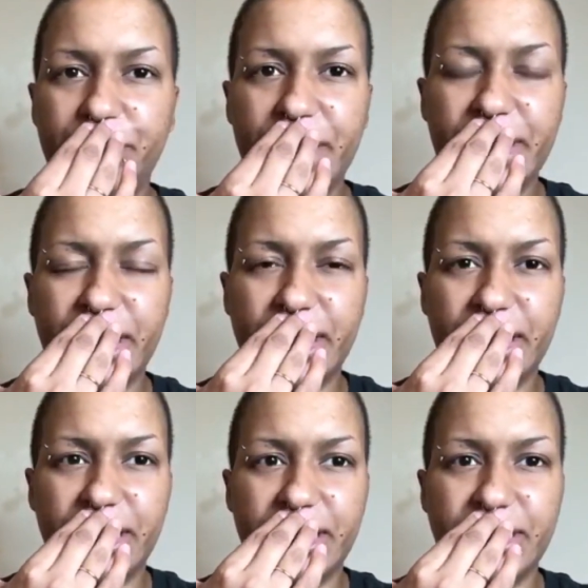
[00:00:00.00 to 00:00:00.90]
But
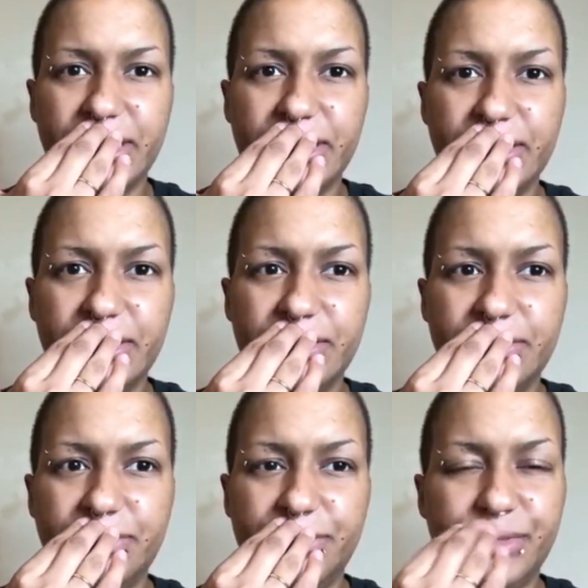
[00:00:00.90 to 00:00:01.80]

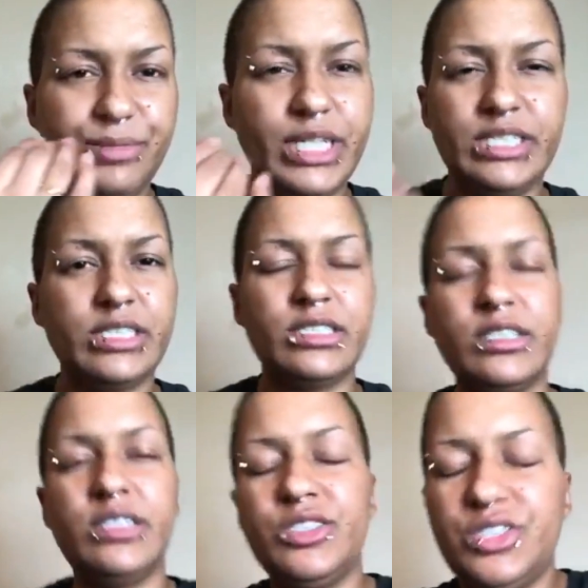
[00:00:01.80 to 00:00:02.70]
but
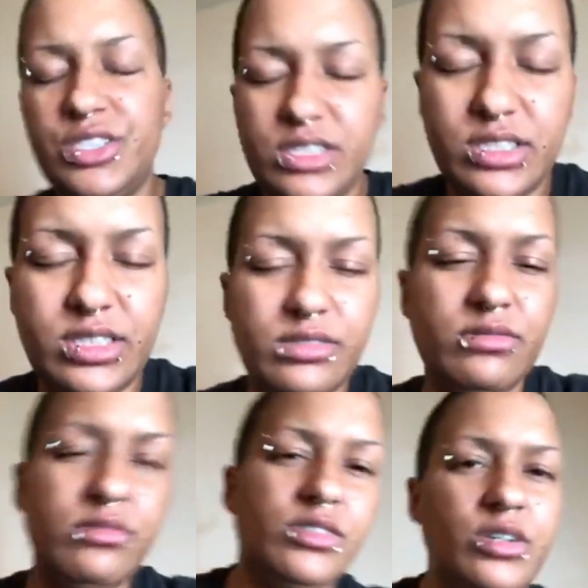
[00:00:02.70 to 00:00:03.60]
basically she's,
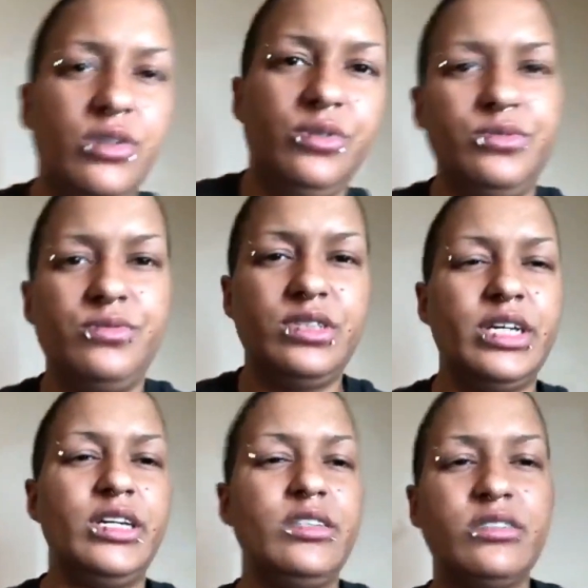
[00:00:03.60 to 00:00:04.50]
you know,
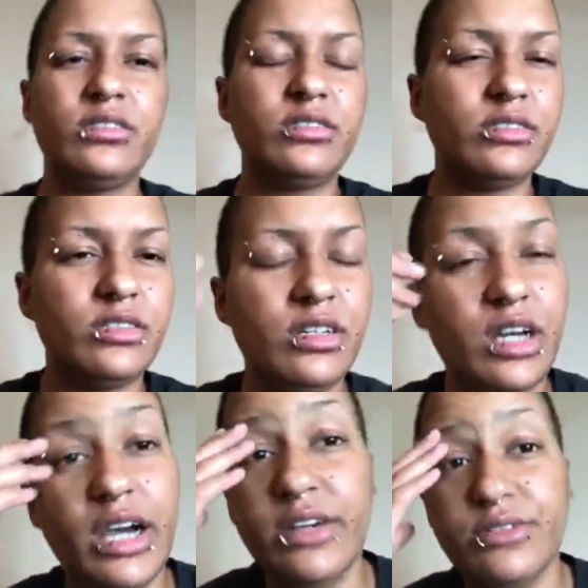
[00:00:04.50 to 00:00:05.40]
like,
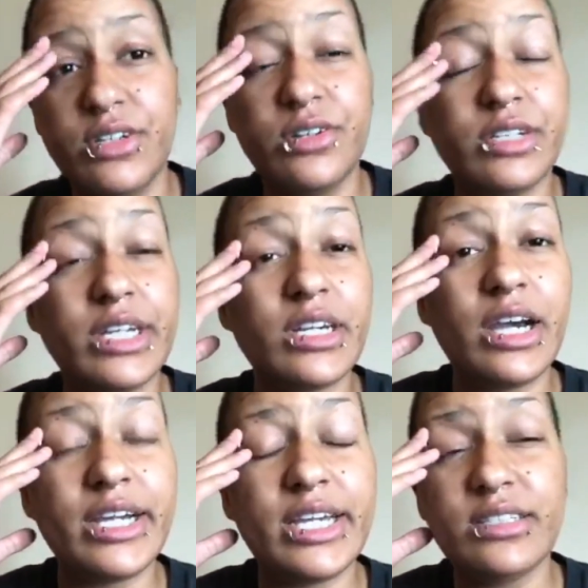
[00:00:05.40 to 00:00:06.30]
I don't know, like,
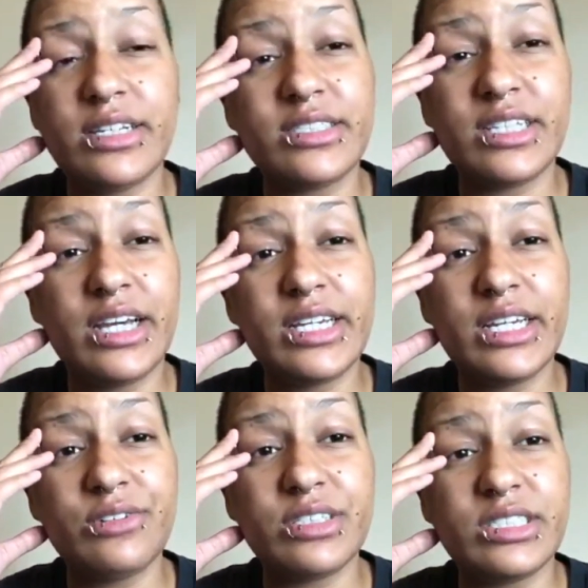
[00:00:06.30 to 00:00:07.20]
I can't, like I said, I
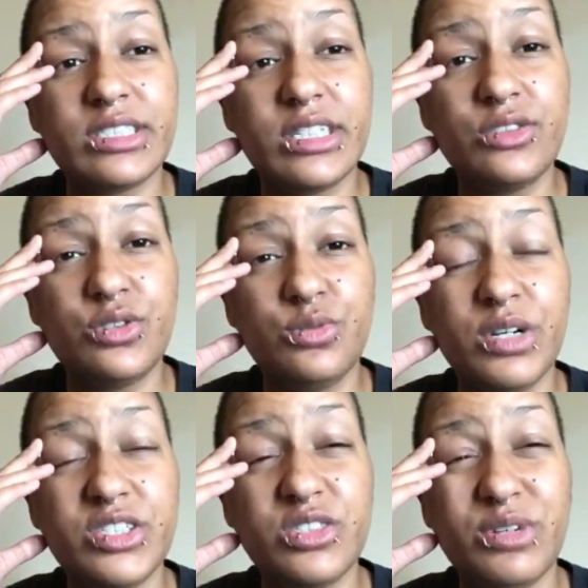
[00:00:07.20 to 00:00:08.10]
can't really say too
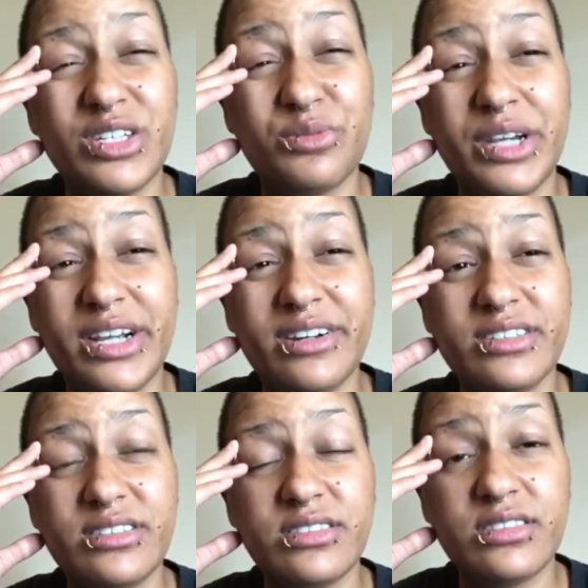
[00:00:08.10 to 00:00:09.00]
much about her
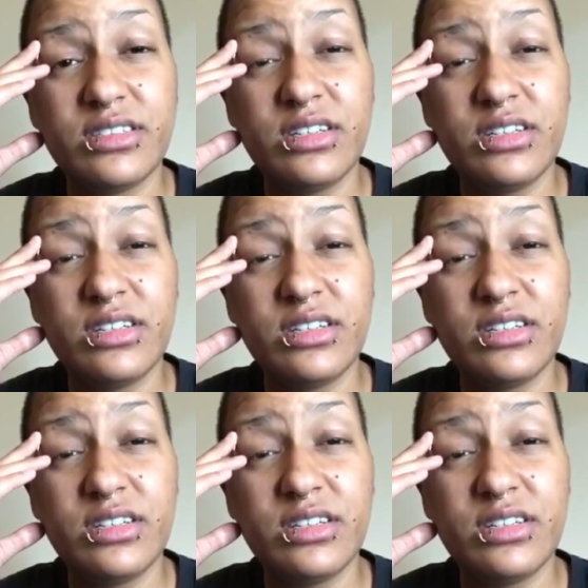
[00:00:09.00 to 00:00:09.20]
parents,